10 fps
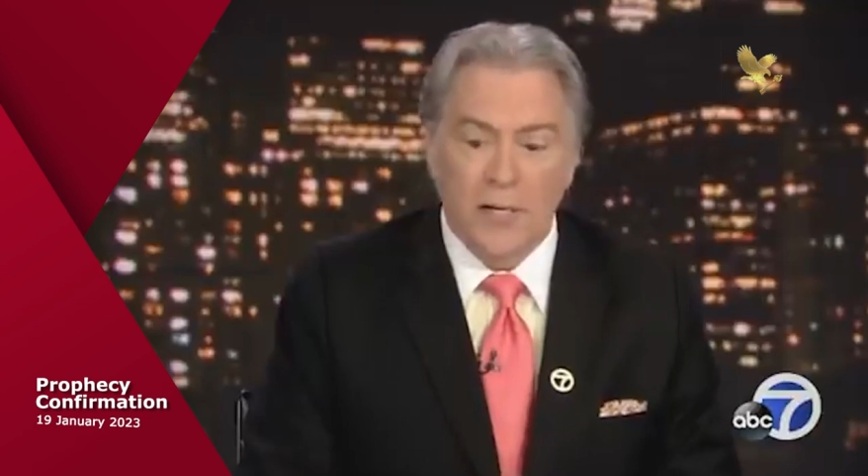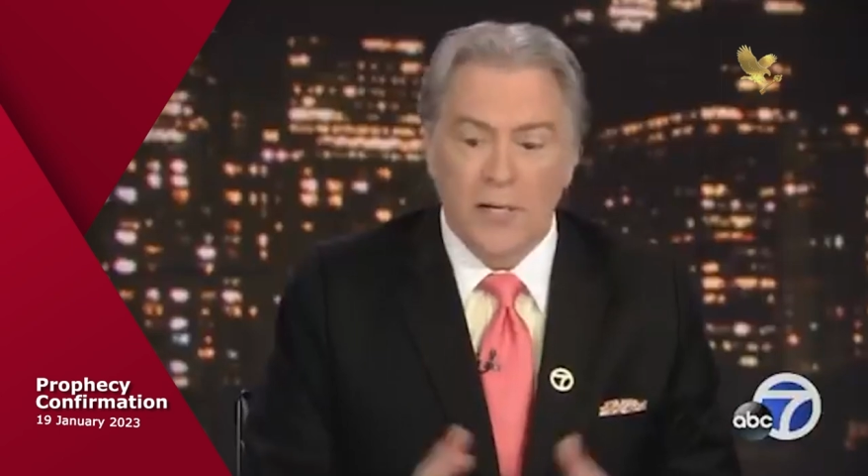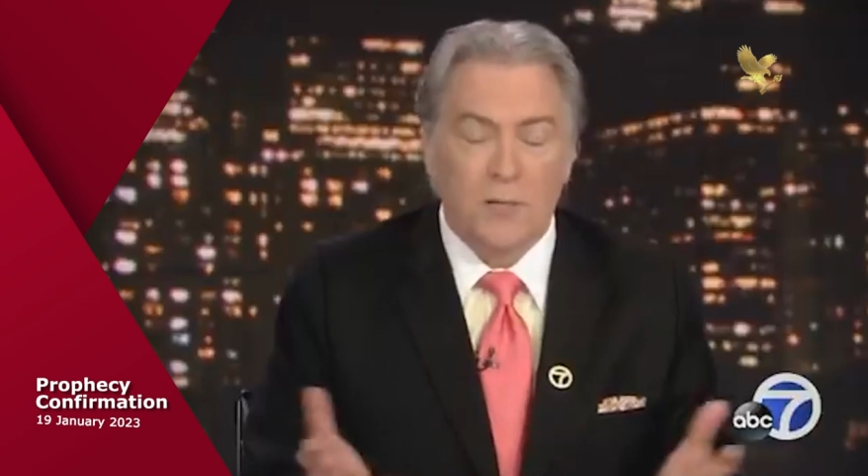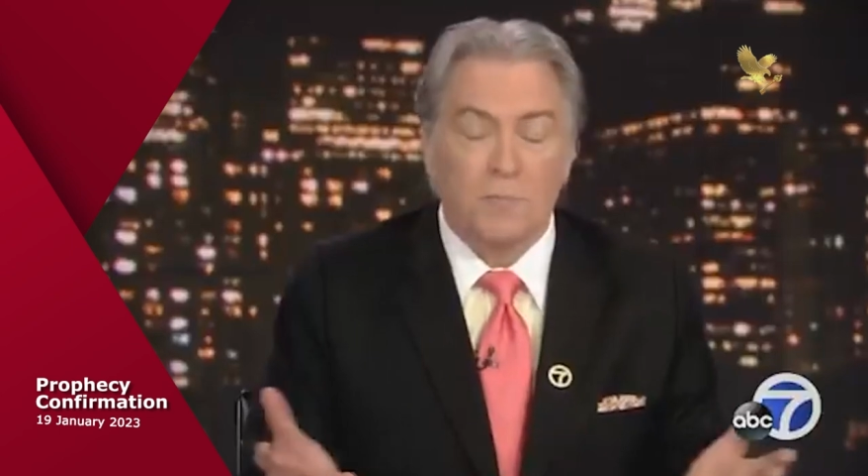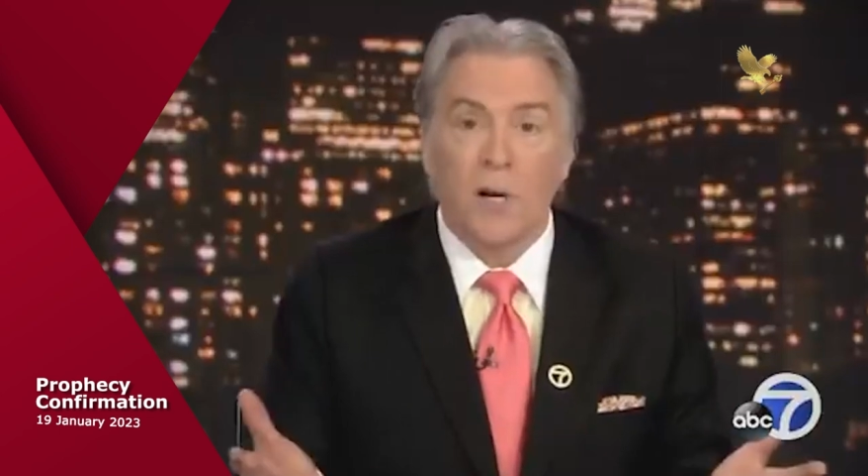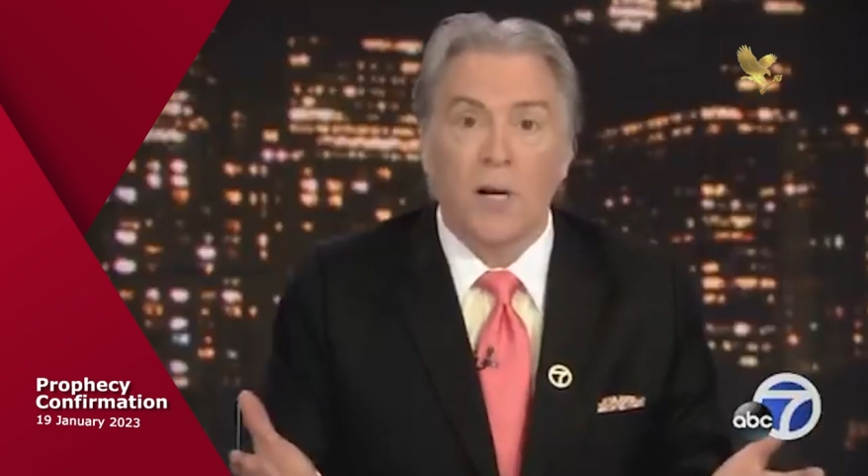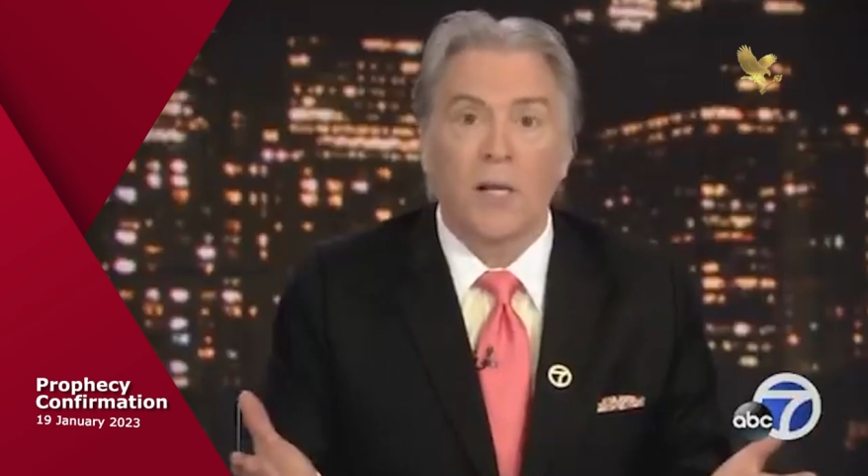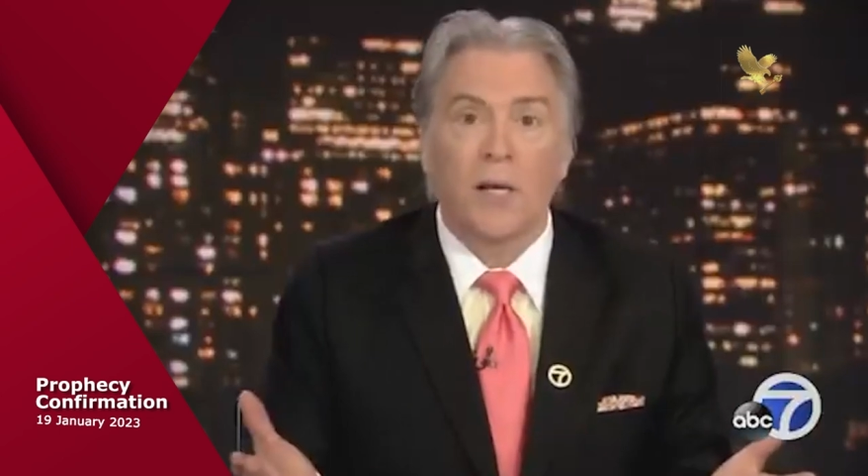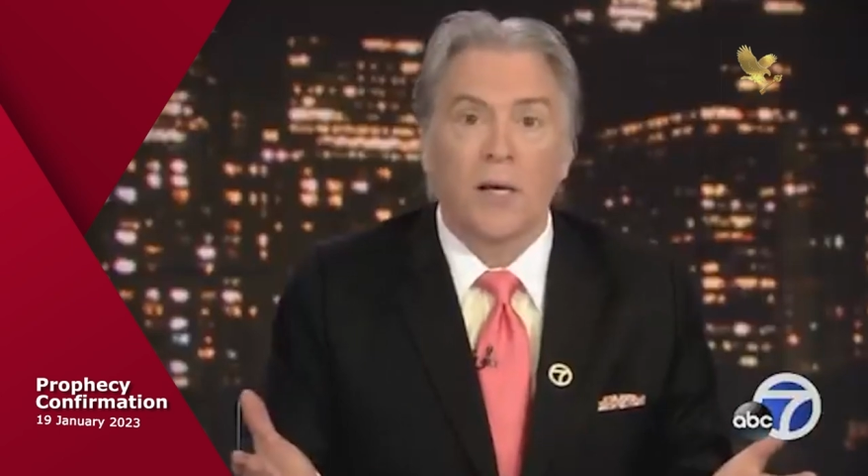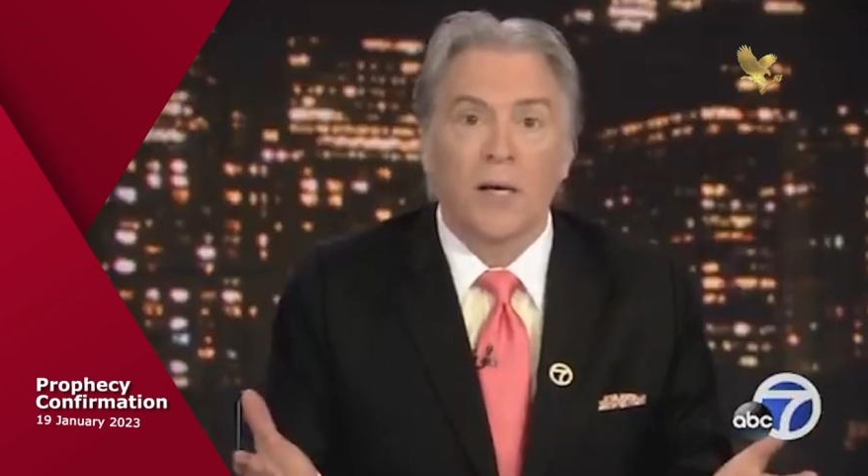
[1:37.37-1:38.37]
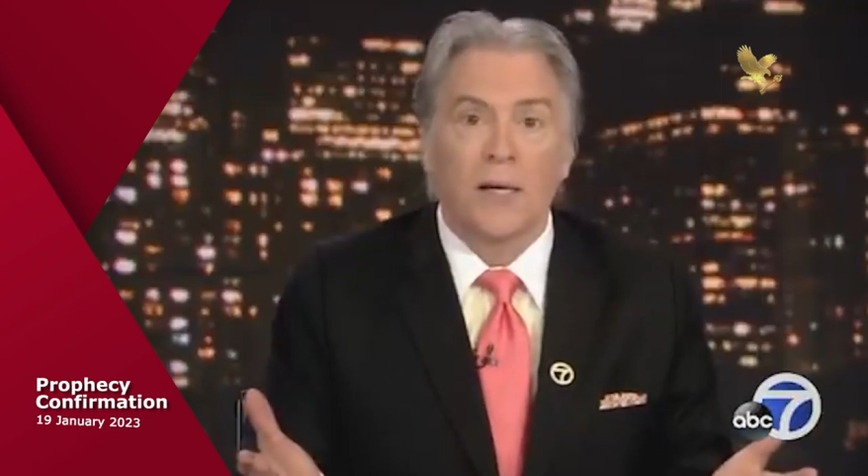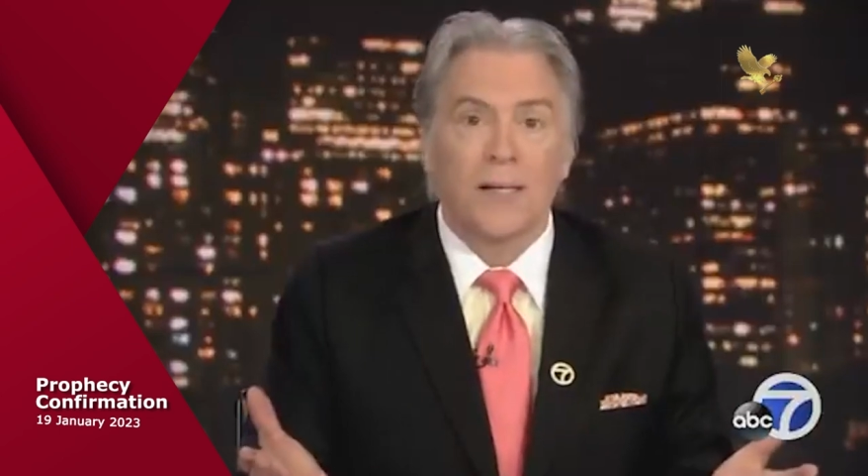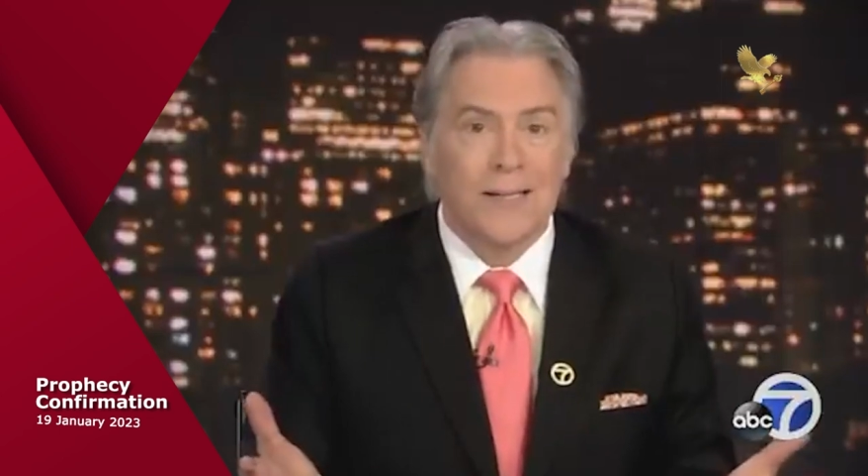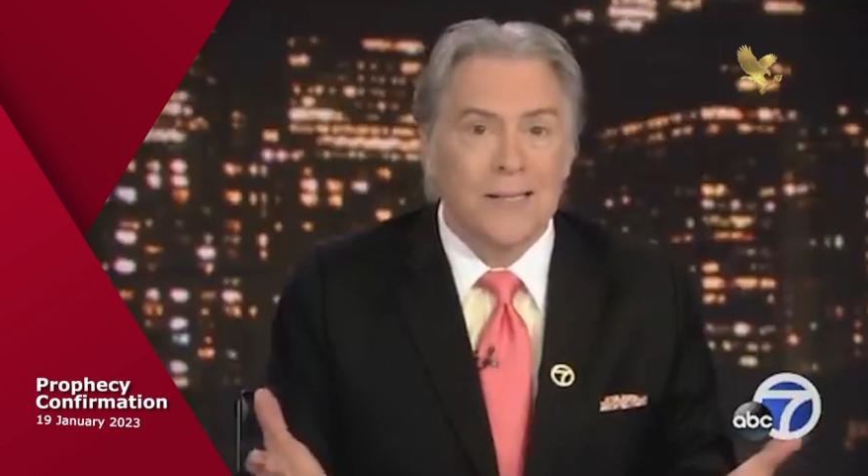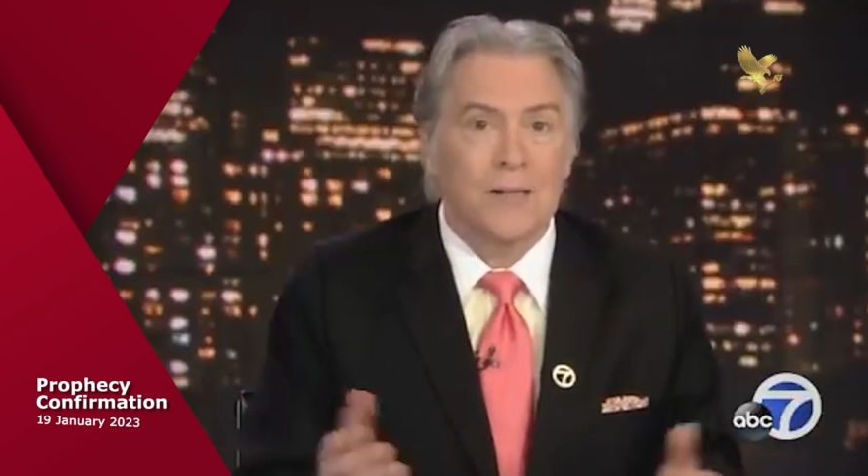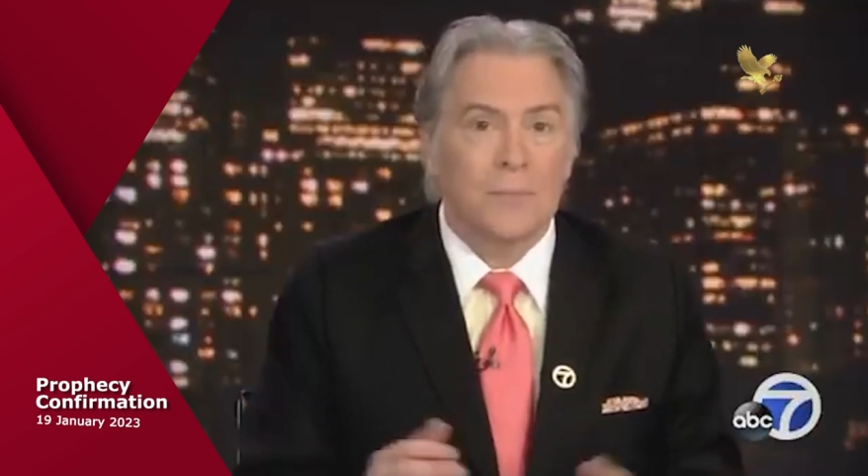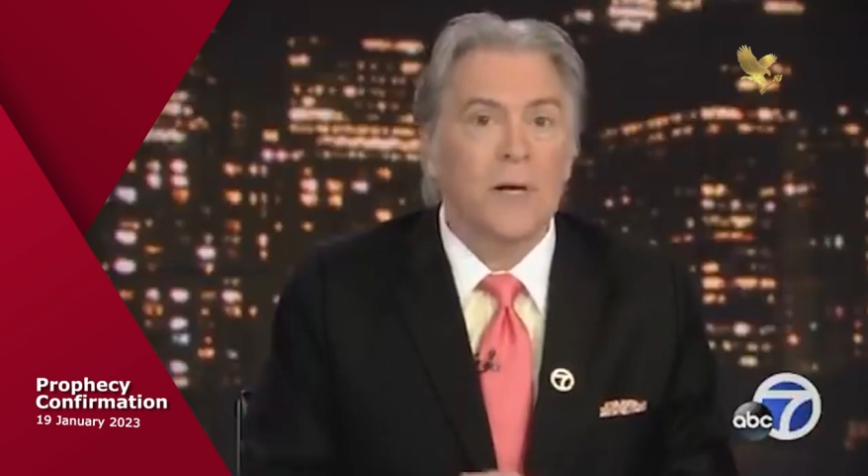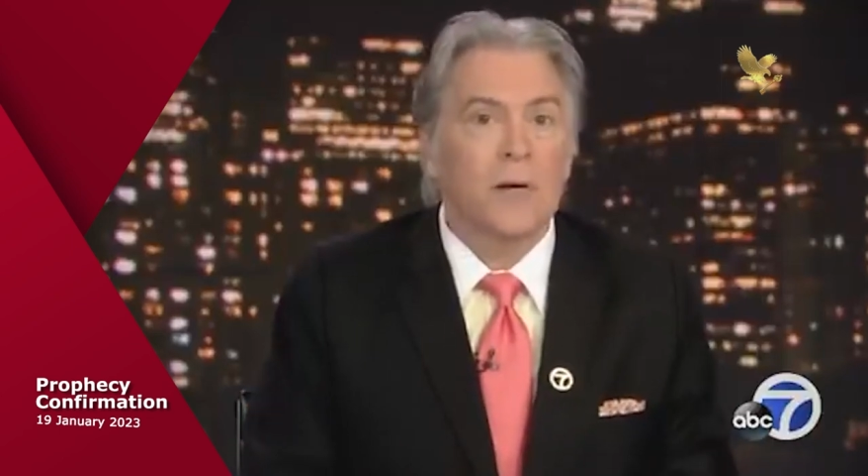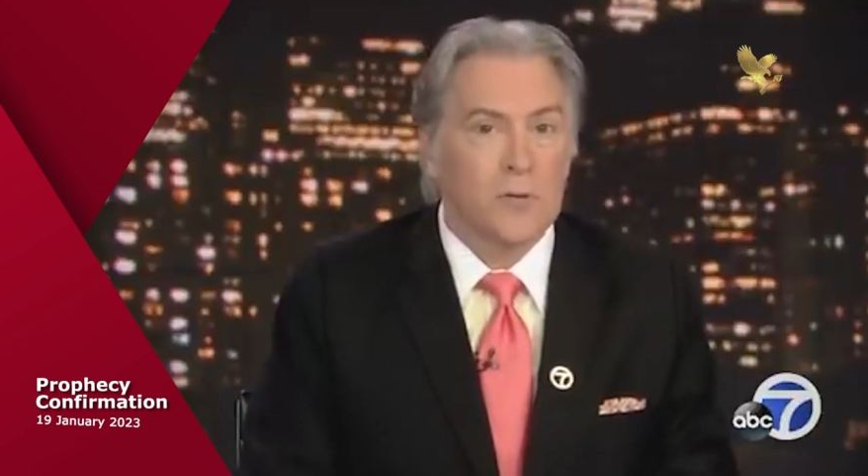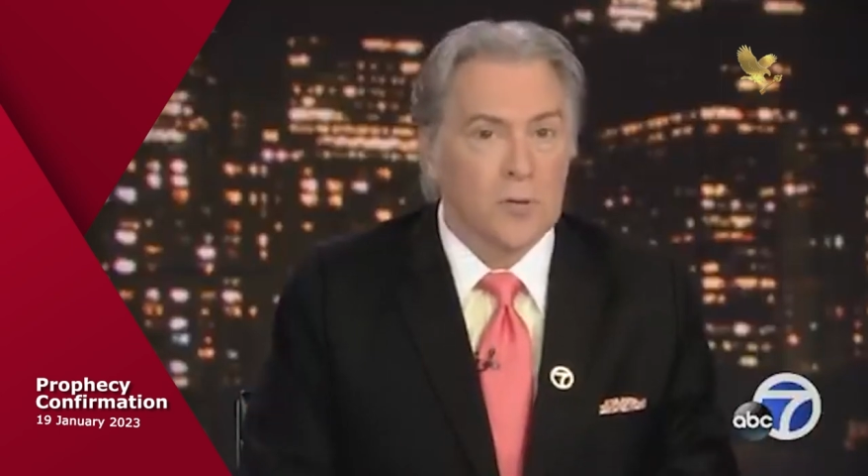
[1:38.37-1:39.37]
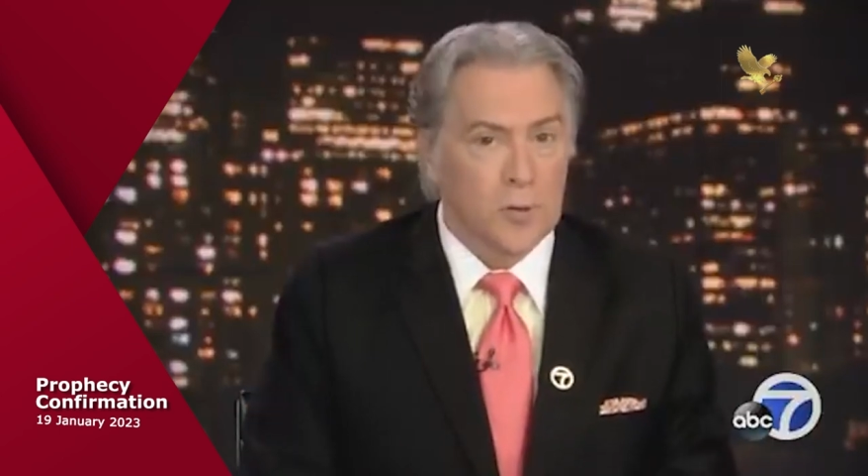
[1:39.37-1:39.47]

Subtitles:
and his money disappeared.